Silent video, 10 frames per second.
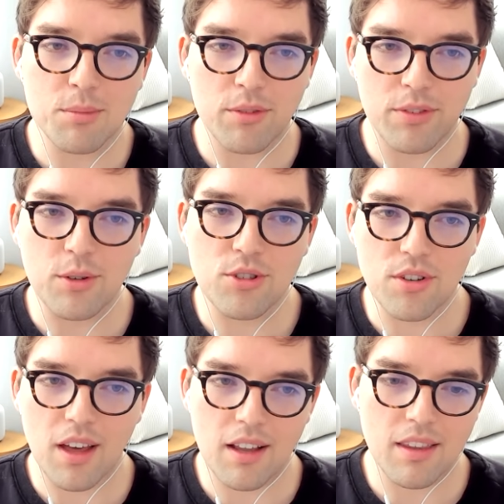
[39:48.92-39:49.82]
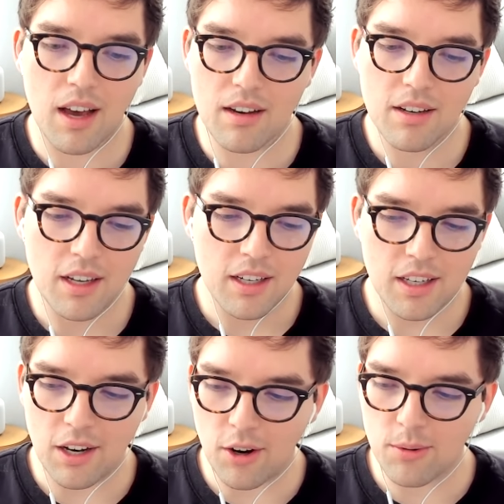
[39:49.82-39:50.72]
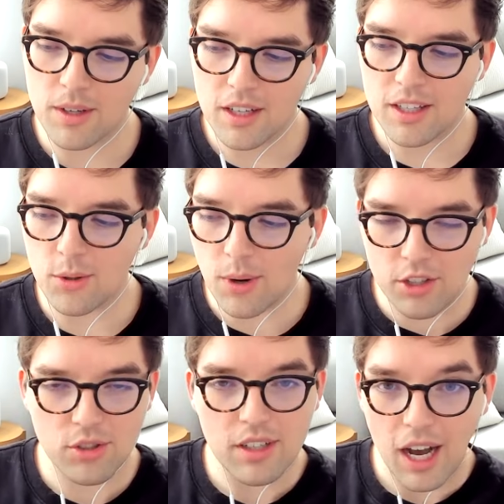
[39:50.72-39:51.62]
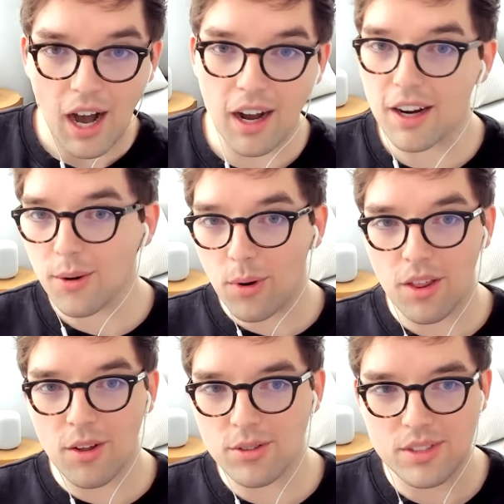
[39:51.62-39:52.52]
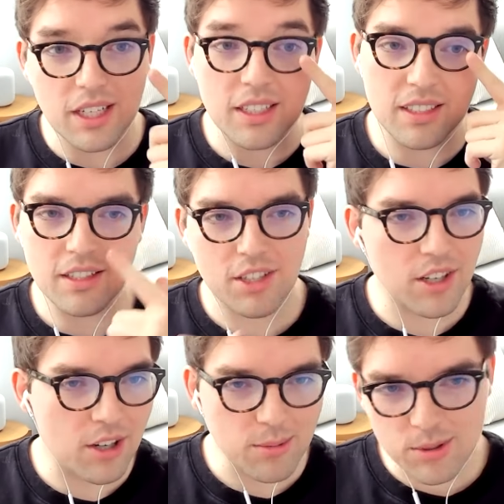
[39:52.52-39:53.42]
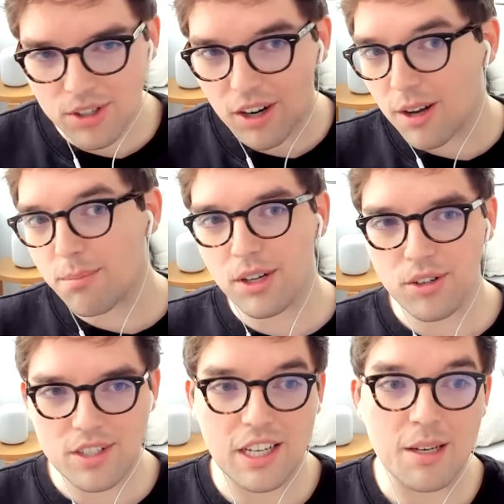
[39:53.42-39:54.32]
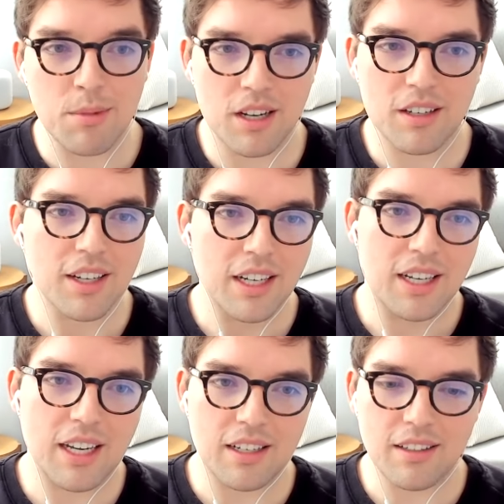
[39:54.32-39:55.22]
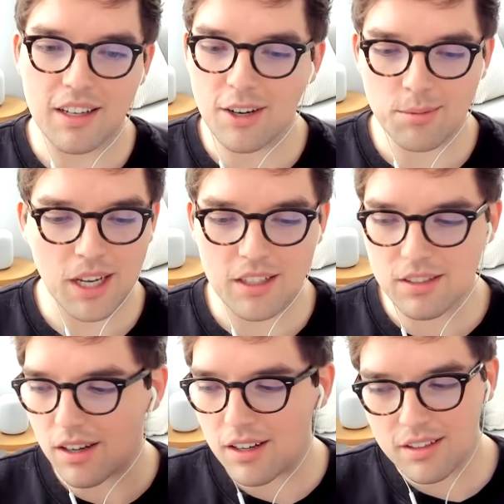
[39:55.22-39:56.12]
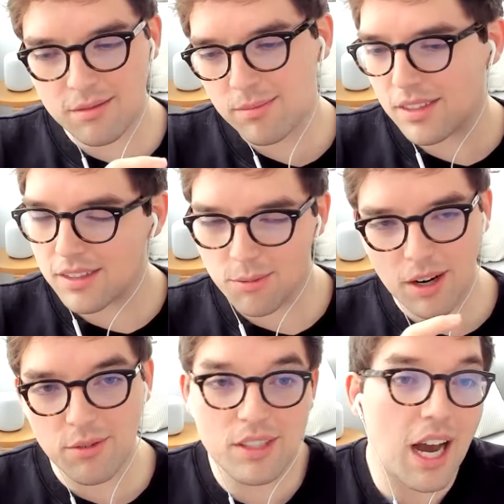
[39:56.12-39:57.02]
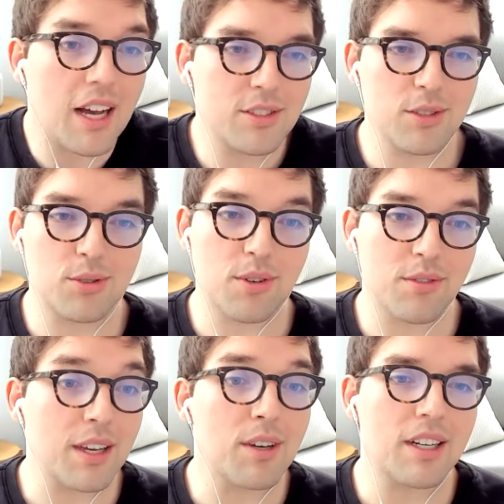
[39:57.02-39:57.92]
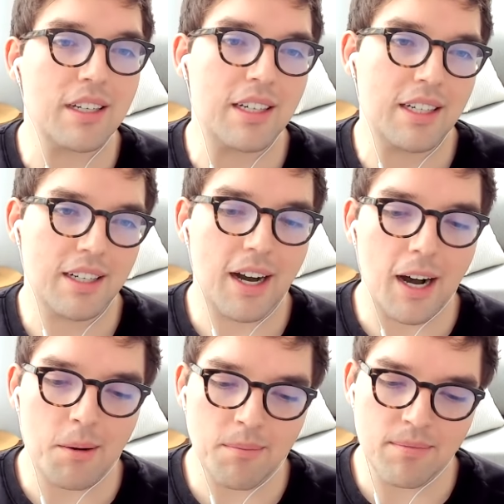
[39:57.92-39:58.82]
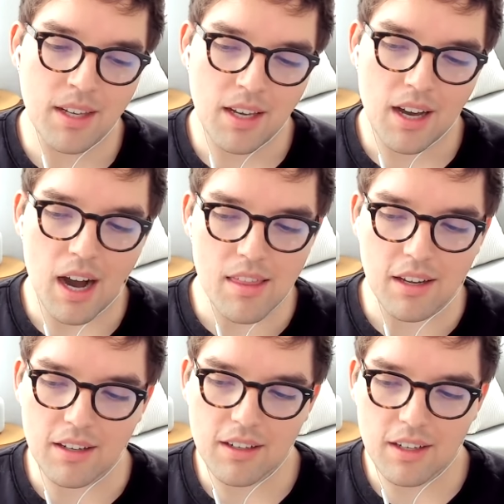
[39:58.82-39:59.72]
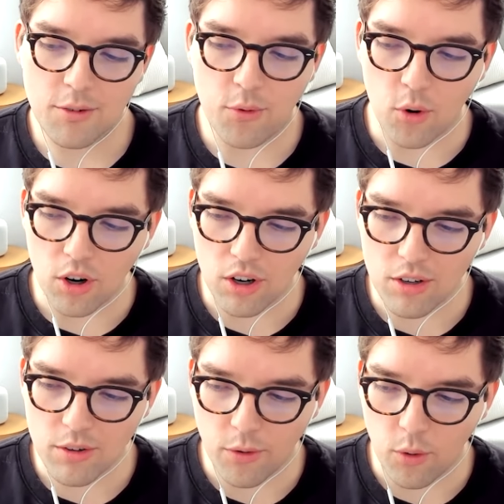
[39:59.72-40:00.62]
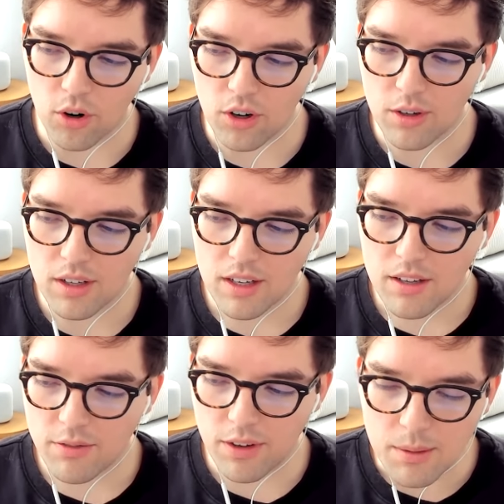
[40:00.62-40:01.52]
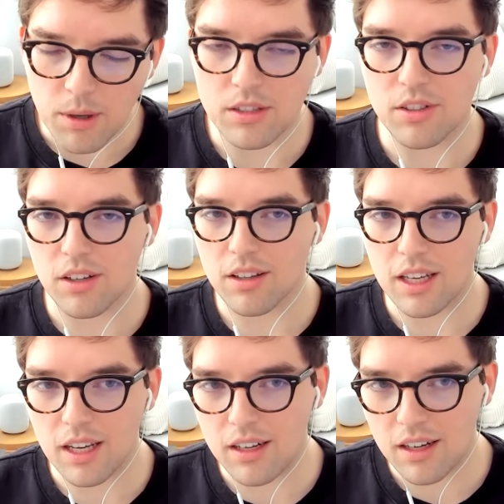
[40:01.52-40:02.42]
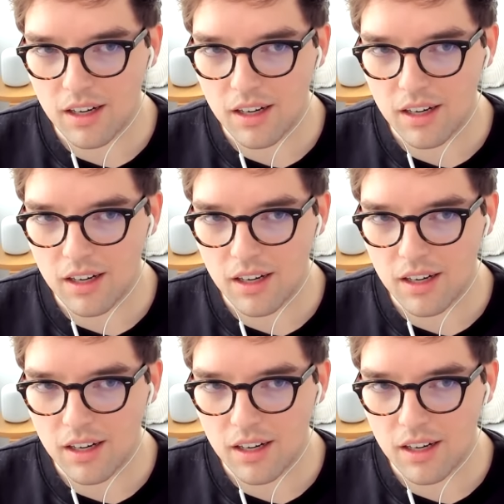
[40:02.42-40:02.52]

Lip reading: future that you actually hire one of those things into your startup or your team, and it takes on whatever tasks you sort of give it. I think for Figma, certainly, and